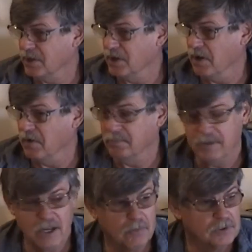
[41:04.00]
know, and be
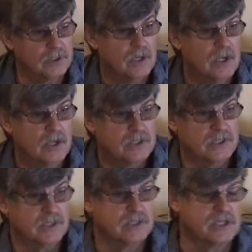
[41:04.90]
able
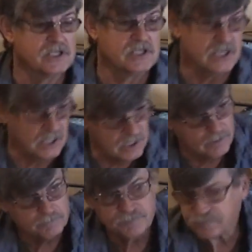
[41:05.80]
to see
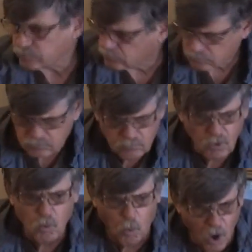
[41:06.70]

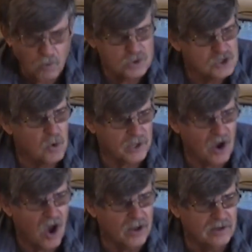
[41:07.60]
what was going
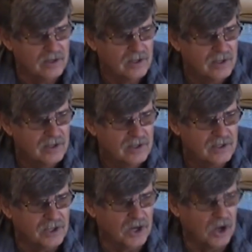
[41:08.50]
on.
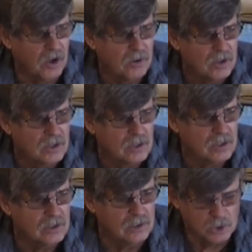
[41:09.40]
You know,
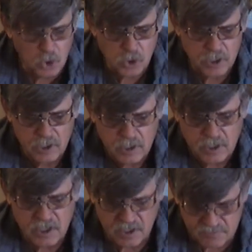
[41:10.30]
Luke
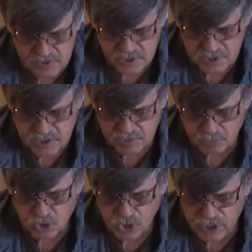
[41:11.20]
gives us some
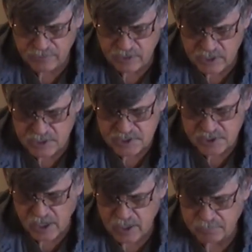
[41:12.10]
good
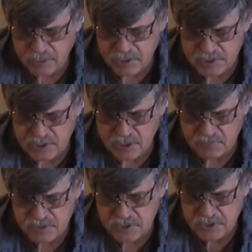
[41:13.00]
insight because he
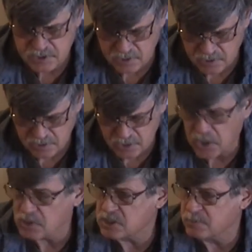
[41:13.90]
gives us the
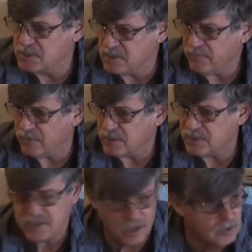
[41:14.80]
specifics.
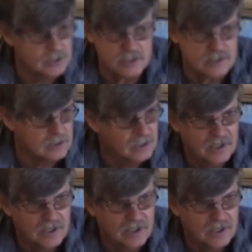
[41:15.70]
He tells us,